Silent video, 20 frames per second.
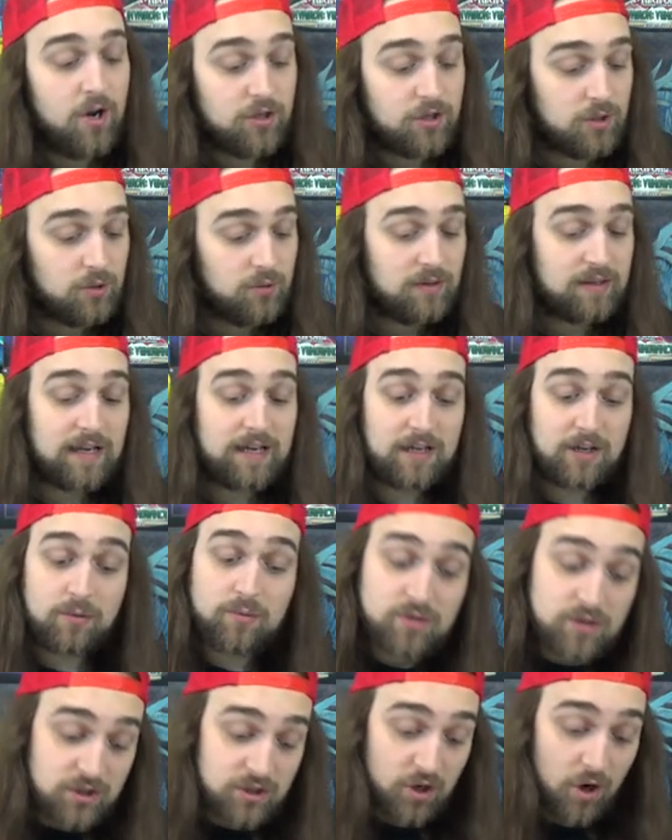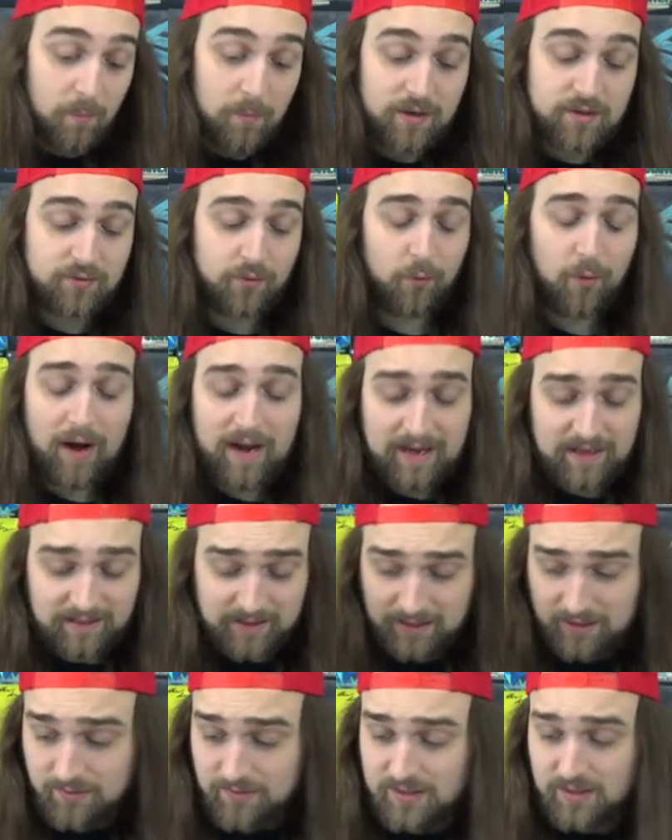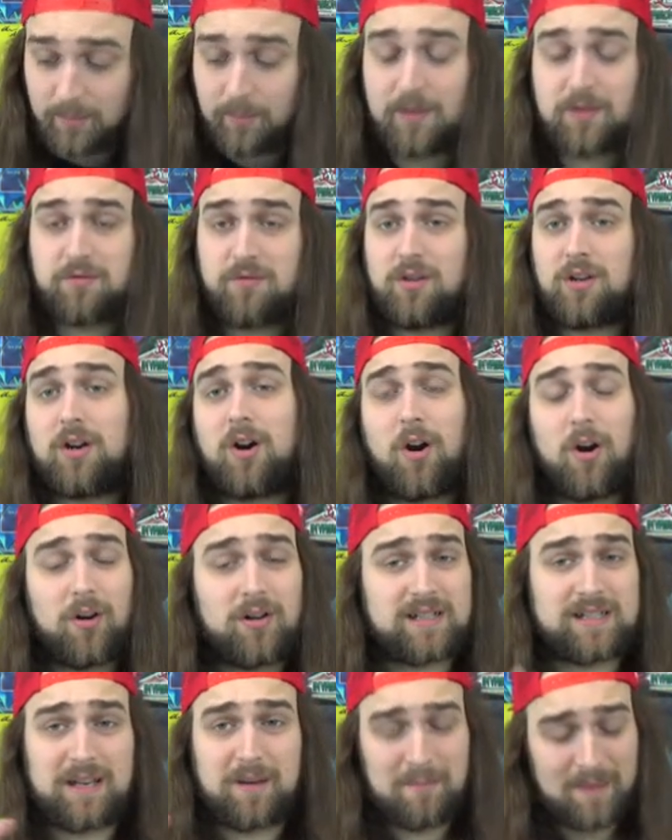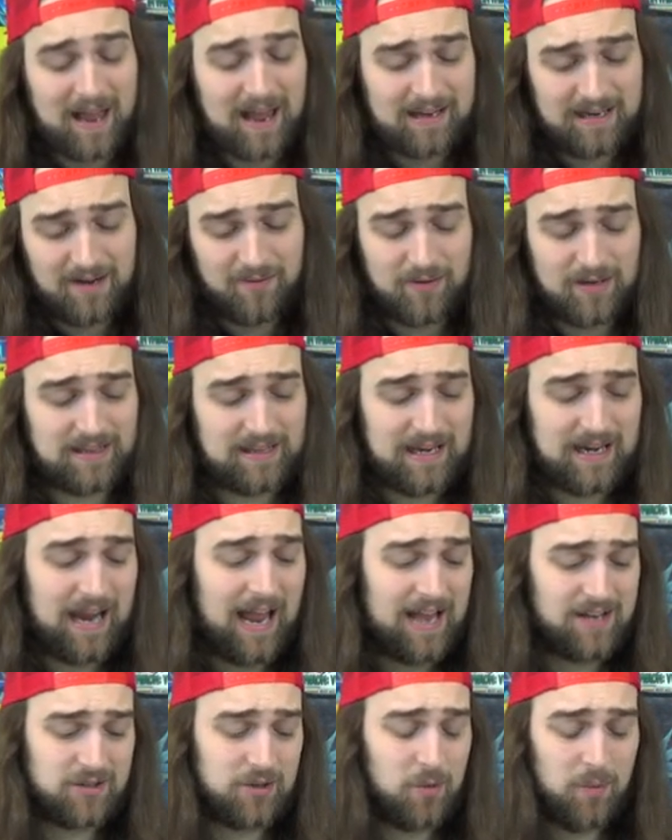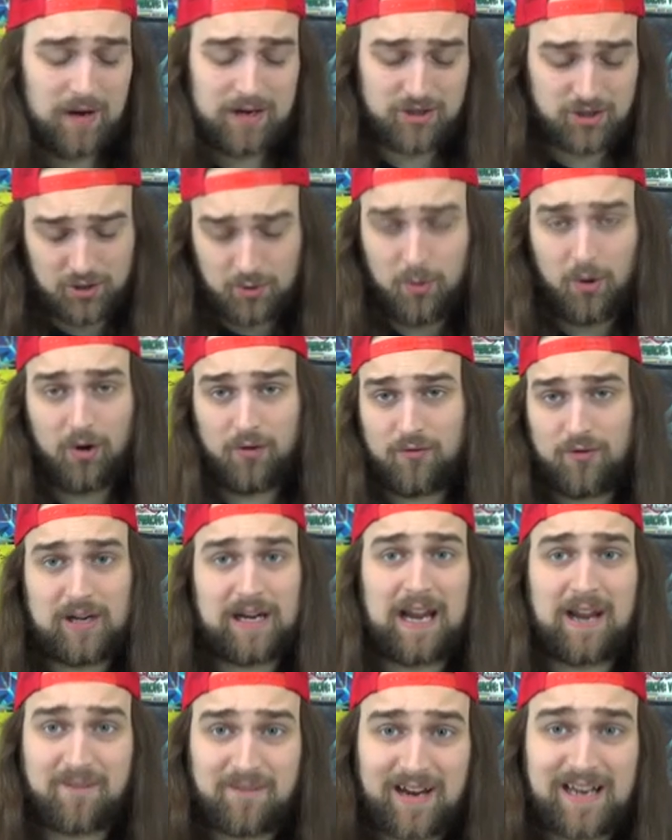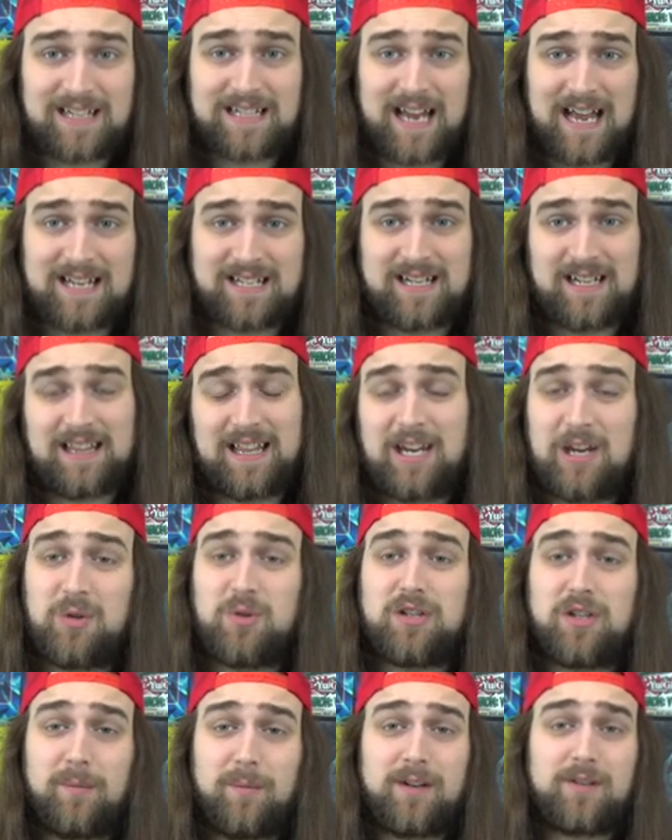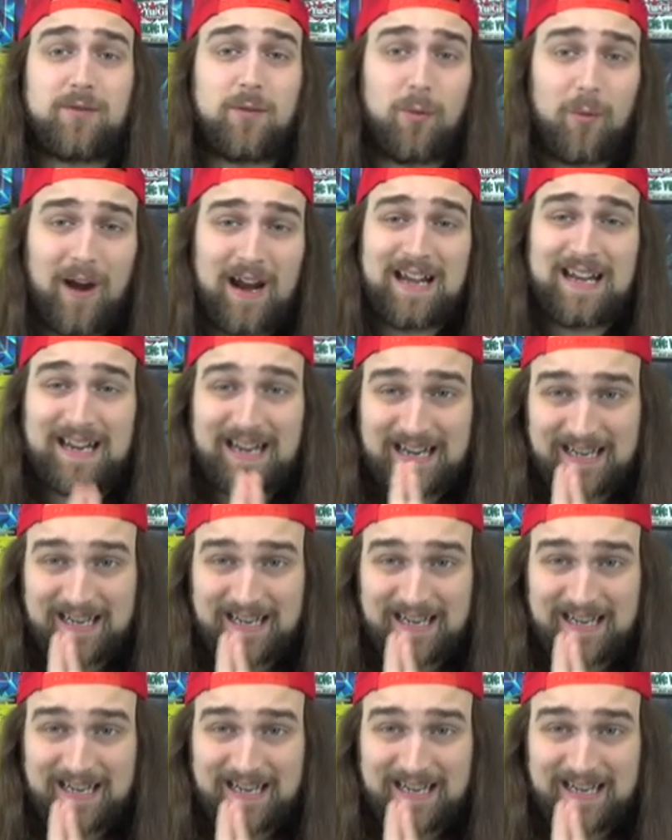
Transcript: dude thank you so much for writing. Thank you so much for the cards and the mat and everything. As always, you are freaking fantastic. Thank you so much for writing